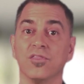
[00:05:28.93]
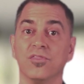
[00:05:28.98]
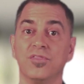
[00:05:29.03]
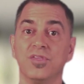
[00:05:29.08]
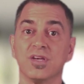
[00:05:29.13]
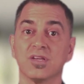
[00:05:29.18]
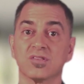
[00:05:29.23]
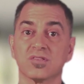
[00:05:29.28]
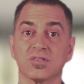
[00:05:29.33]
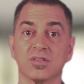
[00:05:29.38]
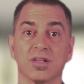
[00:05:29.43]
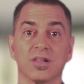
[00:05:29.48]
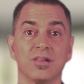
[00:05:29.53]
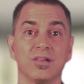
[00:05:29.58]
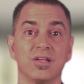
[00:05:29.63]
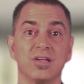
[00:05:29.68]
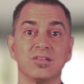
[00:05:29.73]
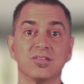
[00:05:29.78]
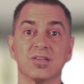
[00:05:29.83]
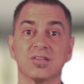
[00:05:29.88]
This
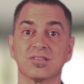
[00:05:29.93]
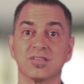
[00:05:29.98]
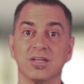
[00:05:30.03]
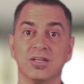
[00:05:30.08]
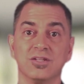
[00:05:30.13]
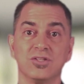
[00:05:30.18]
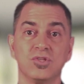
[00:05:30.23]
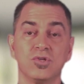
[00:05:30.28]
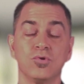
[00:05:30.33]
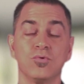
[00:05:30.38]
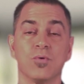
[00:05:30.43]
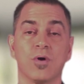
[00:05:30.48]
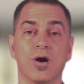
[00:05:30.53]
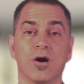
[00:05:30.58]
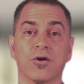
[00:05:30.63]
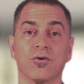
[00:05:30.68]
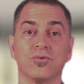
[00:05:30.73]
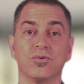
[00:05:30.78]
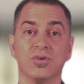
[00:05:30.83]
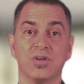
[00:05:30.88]
leads us into
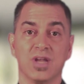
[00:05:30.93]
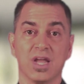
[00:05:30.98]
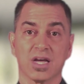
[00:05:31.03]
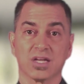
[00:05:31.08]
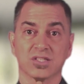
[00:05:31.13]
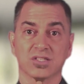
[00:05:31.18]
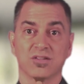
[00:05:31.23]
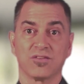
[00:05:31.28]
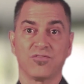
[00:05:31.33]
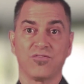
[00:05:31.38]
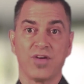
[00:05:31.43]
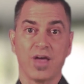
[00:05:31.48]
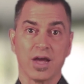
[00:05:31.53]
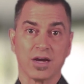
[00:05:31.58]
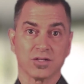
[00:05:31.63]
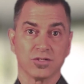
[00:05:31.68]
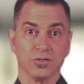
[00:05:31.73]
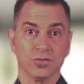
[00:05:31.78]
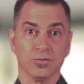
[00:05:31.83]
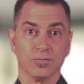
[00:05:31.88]
our next
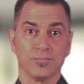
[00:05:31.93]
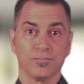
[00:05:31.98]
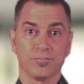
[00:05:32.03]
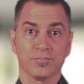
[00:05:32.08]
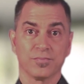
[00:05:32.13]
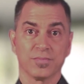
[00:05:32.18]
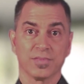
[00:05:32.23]
factor.